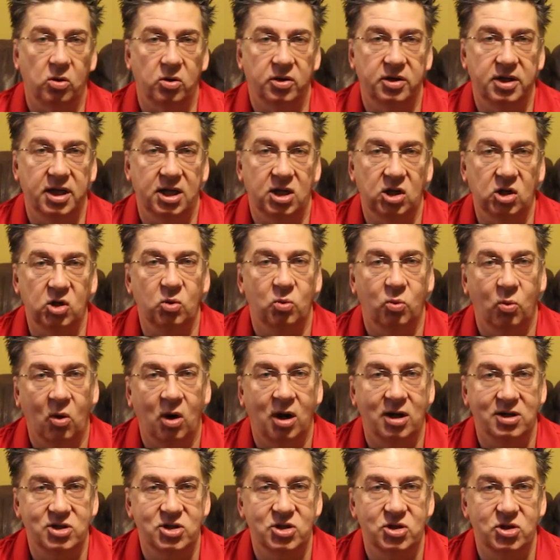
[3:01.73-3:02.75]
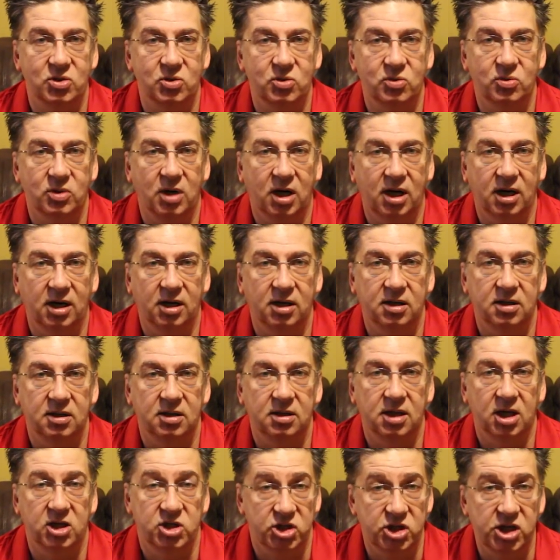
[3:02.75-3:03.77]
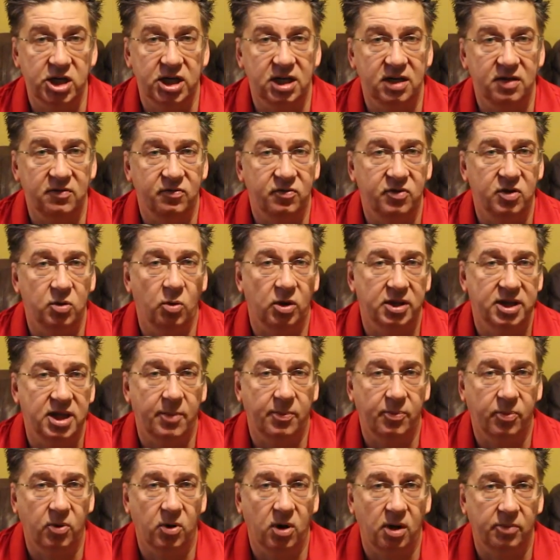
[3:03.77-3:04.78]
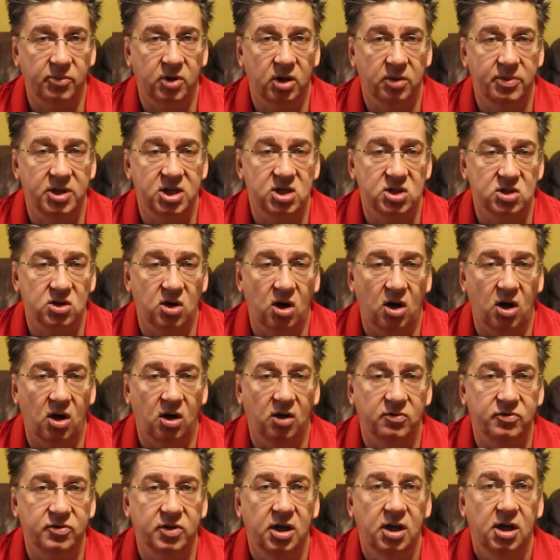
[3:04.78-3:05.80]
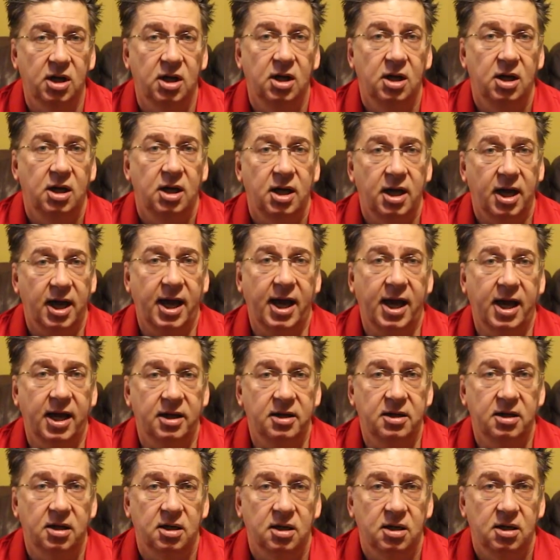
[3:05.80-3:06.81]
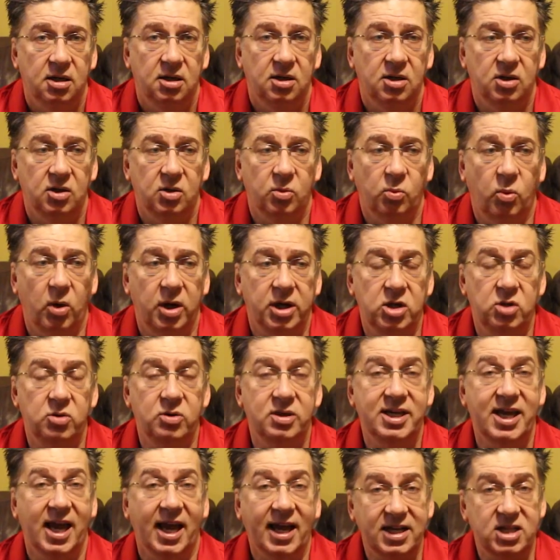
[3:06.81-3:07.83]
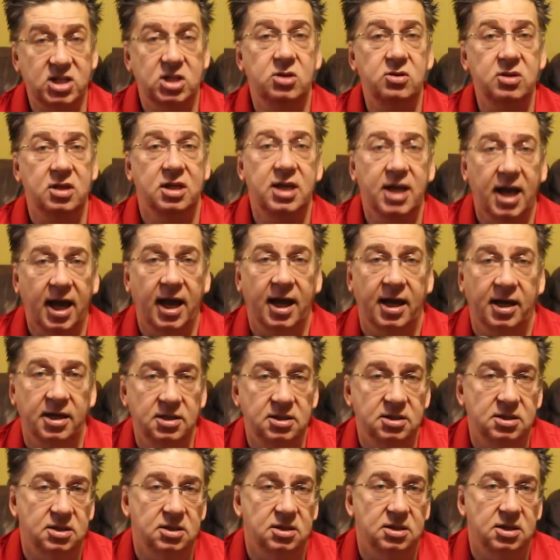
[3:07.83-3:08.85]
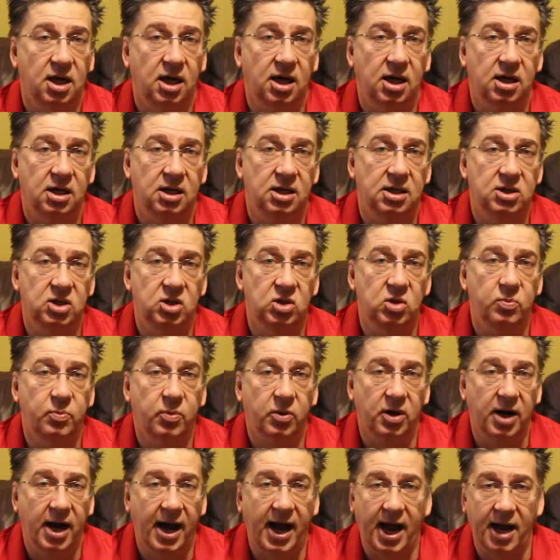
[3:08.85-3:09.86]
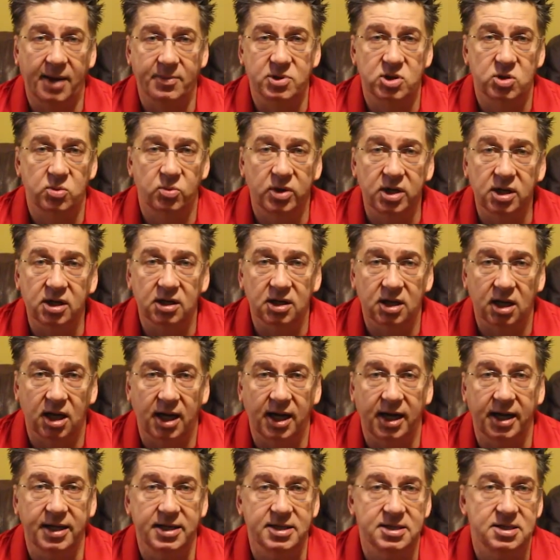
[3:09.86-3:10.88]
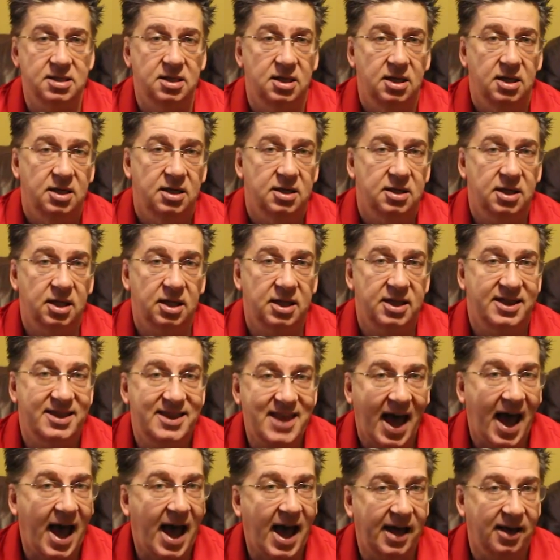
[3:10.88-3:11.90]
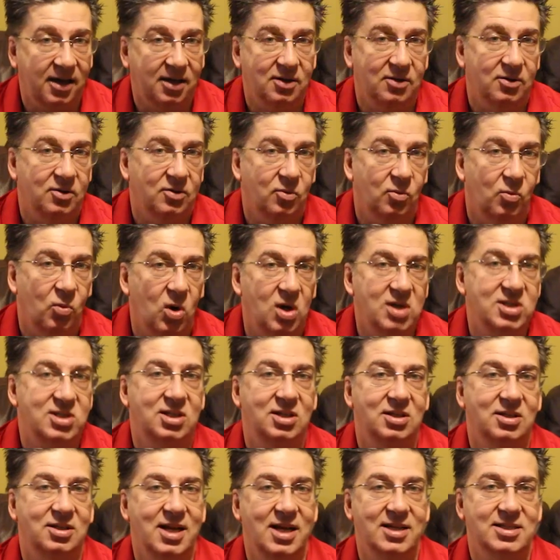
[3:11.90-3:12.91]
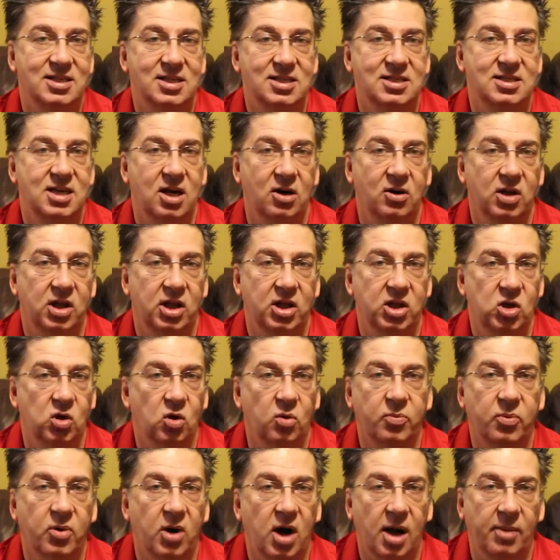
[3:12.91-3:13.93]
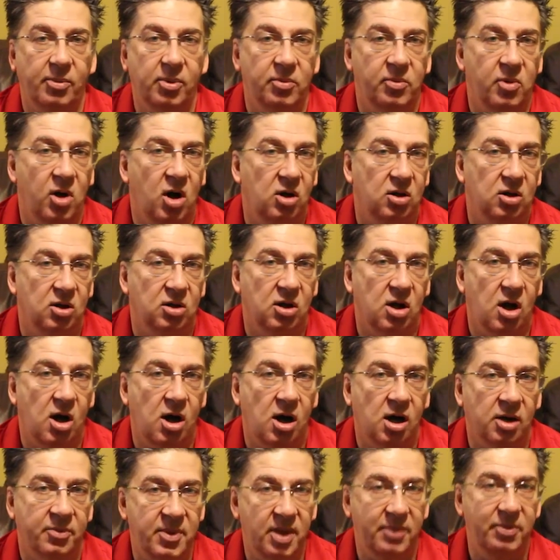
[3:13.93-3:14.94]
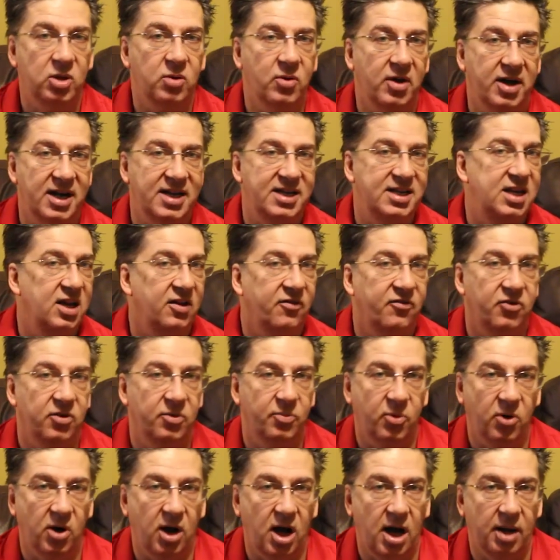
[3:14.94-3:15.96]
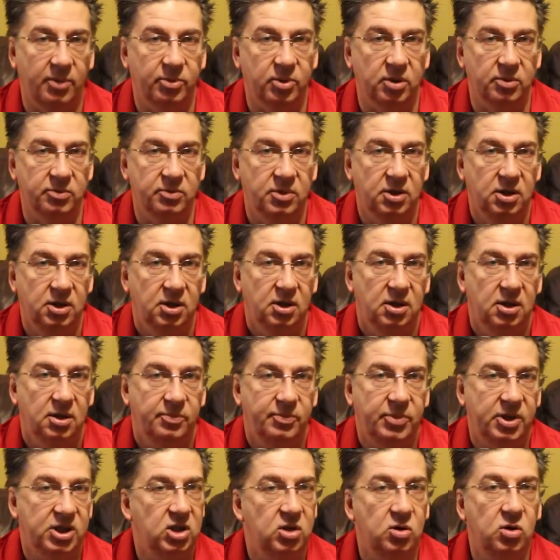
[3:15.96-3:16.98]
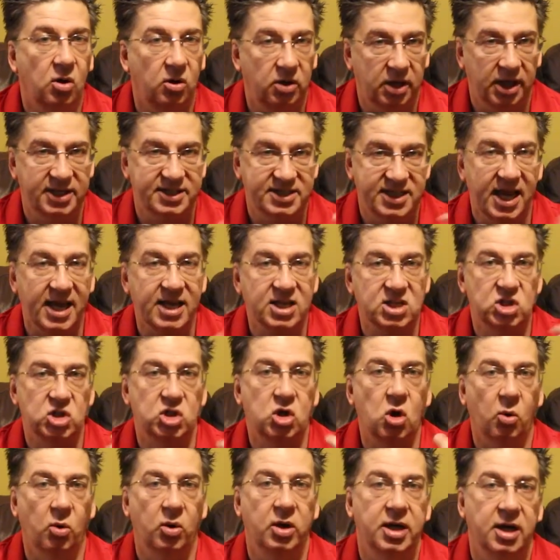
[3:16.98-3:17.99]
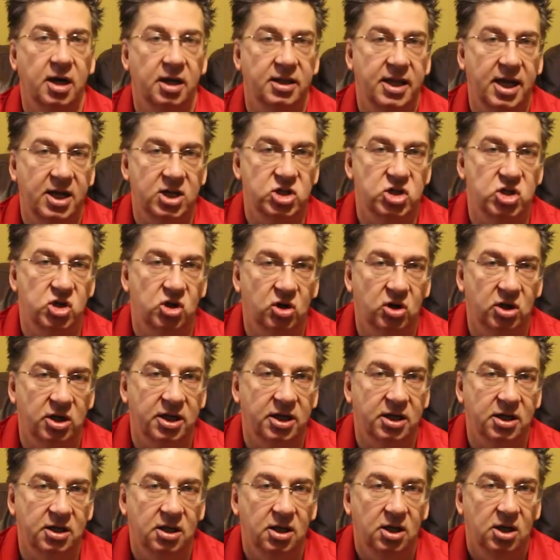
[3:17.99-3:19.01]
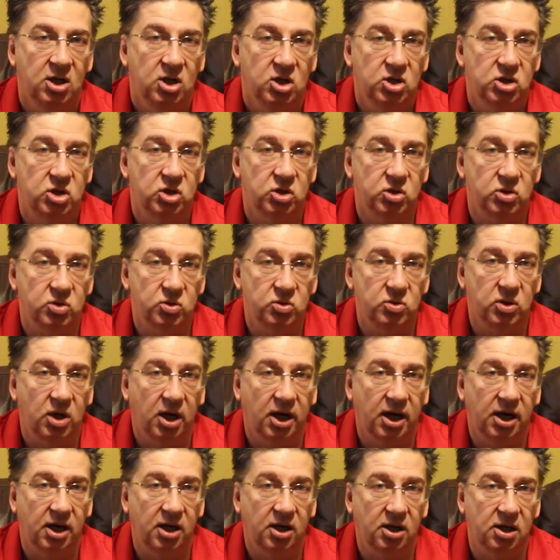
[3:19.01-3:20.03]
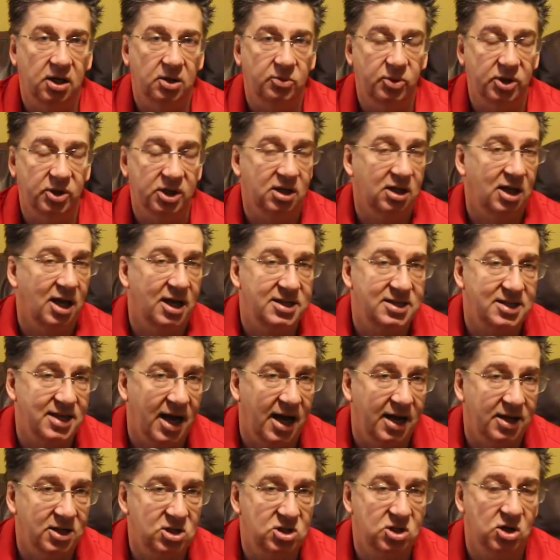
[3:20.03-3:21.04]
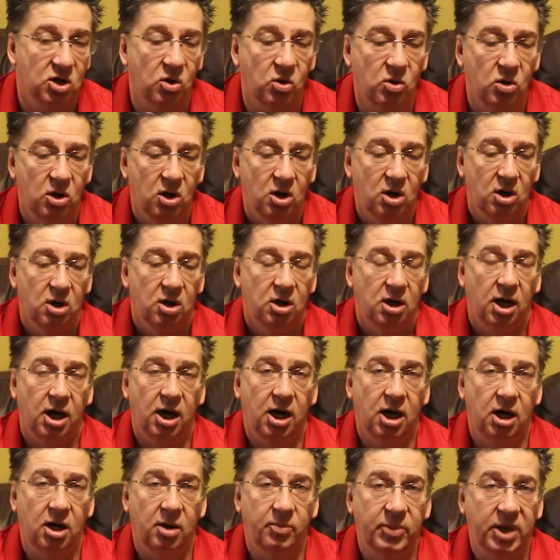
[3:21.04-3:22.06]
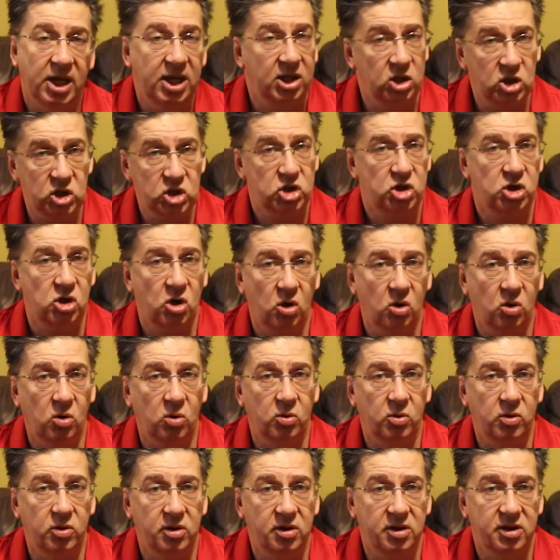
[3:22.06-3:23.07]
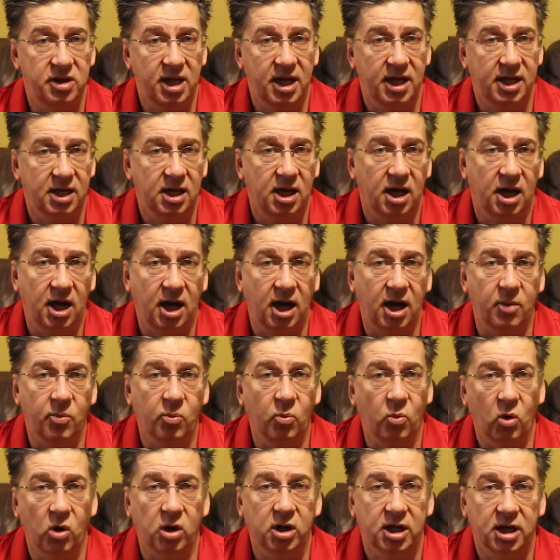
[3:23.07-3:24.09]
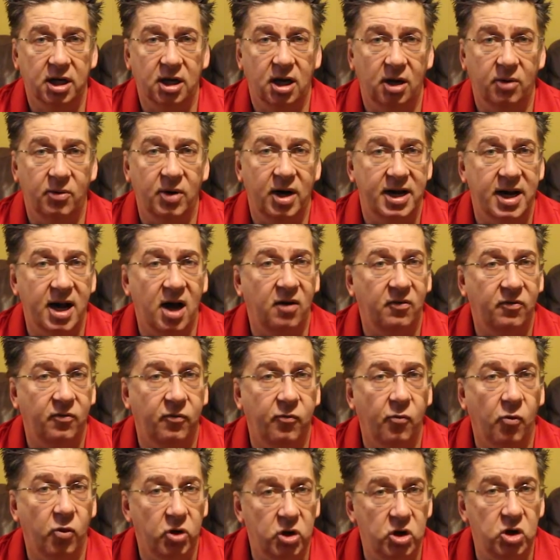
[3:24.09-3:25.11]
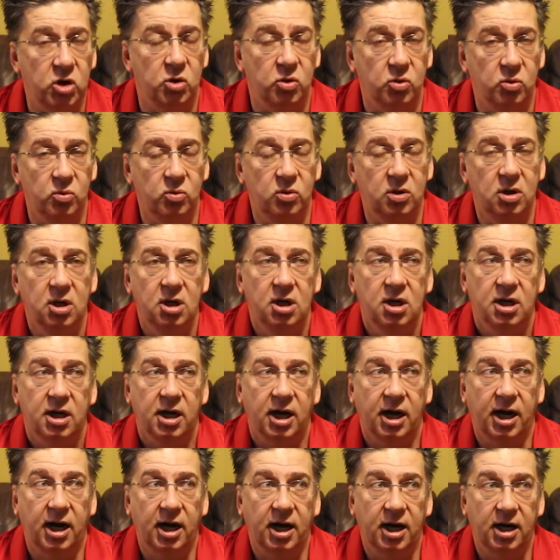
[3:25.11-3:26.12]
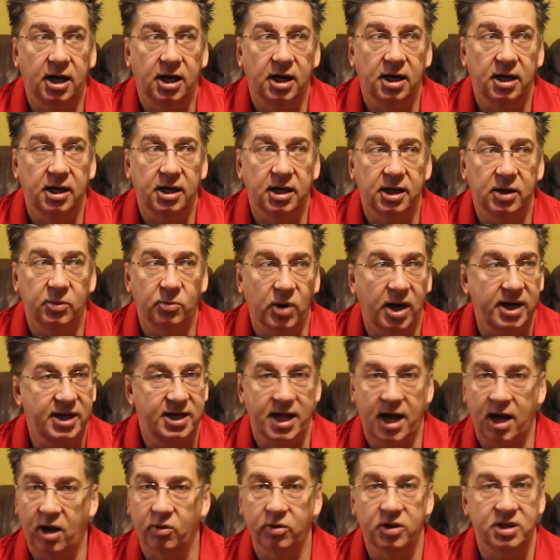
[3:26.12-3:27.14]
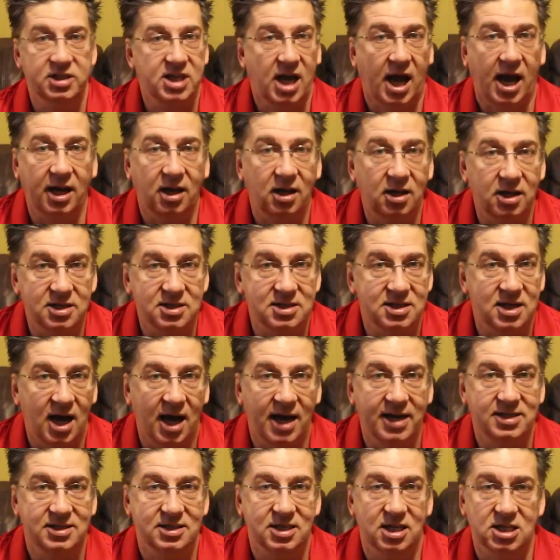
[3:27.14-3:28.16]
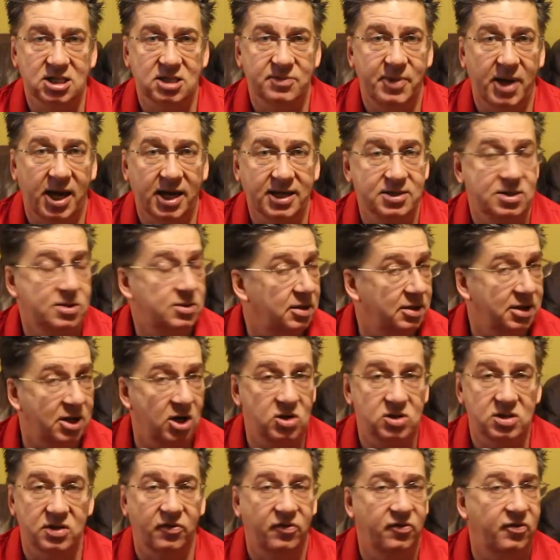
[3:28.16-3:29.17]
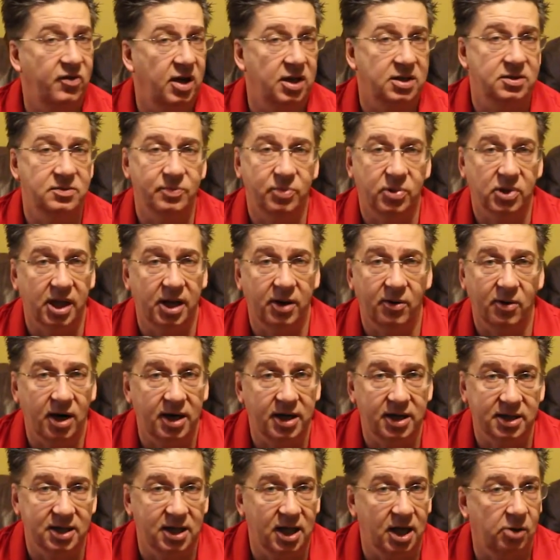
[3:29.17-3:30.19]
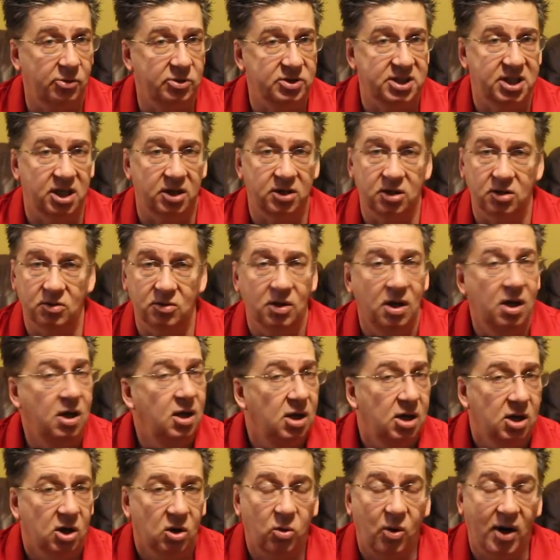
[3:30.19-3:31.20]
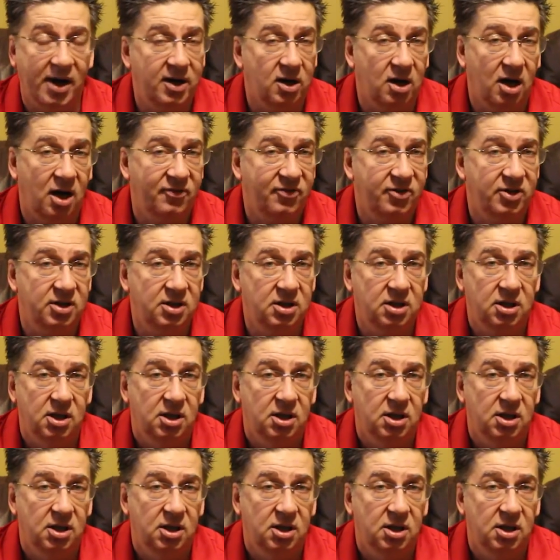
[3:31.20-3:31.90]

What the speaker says: that you want to achieve. You want that problem to be solved. And when you get to the end, you perhaps realize that wasn't necessarily your problem all along. Maybe you had a different problem, but it takes going on that journey to realize that. So in the show that I'm working on right now for you, right now the title is 9 Suspects, and there's a fun playwriting thing I will tell you. Quite often,